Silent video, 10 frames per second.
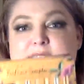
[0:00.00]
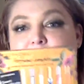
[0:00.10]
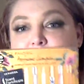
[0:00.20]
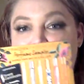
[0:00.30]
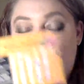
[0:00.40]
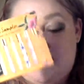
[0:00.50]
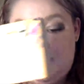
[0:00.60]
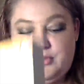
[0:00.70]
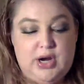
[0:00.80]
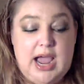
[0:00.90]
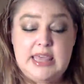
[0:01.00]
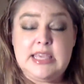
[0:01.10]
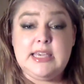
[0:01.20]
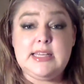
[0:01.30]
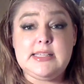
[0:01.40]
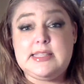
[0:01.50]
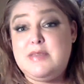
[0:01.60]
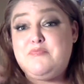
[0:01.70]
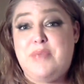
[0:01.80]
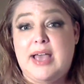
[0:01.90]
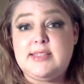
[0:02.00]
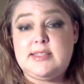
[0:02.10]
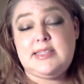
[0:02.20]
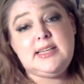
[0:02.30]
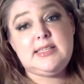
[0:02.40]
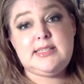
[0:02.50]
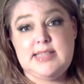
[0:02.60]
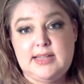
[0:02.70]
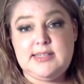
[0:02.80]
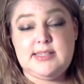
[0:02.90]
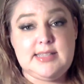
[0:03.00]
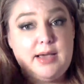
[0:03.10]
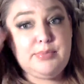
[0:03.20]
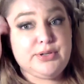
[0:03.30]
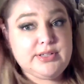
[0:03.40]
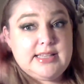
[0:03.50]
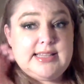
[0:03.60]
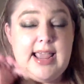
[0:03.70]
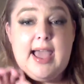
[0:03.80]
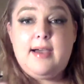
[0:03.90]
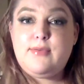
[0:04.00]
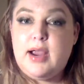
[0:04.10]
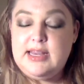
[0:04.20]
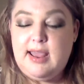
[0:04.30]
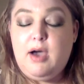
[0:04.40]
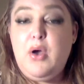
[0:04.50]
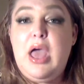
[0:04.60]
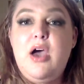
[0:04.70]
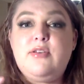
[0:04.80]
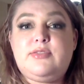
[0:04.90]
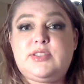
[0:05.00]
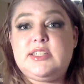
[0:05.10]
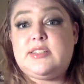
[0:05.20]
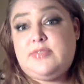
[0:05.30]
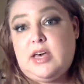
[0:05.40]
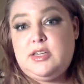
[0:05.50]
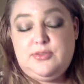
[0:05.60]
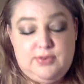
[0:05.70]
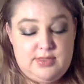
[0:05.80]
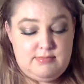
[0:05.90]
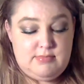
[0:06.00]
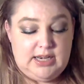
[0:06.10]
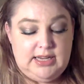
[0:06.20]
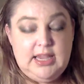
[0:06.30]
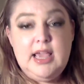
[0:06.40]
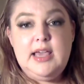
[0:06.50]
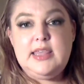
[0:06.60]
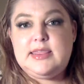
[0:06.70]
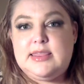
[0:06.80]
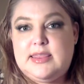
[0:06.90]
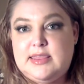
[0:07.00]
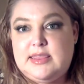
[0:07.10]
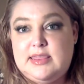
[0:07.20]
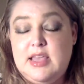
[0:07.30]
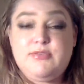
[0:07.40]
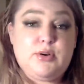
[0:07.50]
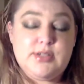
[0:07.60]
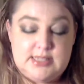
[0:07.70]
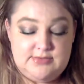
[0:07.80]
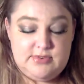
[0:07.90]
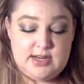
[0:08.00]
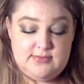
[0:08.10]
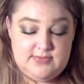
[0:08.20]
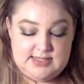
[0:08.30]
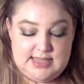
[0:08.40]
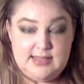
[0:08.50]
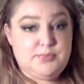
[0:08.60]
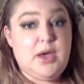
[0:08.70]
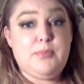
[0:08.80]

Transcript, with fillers: scent sampler. I think it is the best scent sampler that they have right now for the value for the money. Of course, if none of the scents,